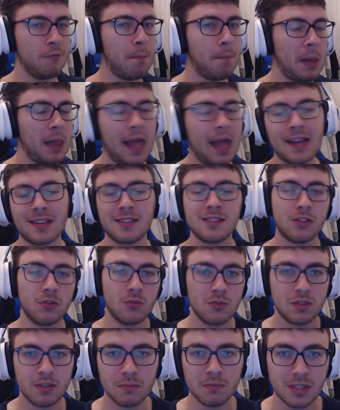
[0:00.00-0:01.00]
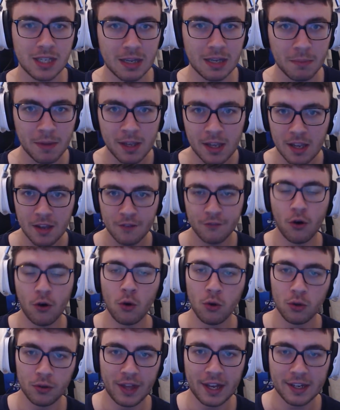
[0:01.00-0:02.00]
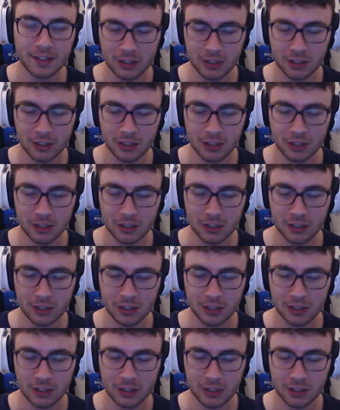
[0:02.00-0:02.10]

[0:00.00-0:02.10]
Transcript: blast through some team for all that.